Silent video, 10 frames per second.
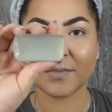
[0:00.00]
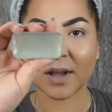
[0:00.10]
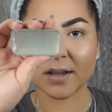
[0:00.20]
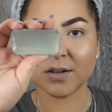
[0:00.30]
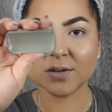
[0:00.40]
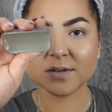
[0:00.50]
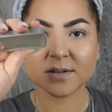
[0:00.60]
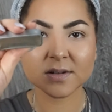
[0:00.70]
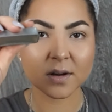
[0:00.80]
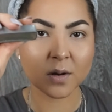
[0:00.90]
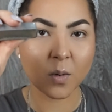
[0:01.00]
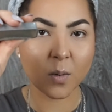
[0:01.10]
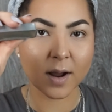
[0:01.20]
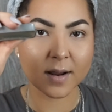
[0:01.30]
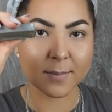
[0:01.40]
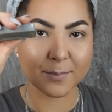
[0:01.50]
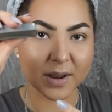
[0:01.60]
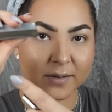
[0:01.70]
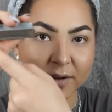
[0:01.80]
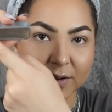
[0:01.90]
I used quite a bit of it.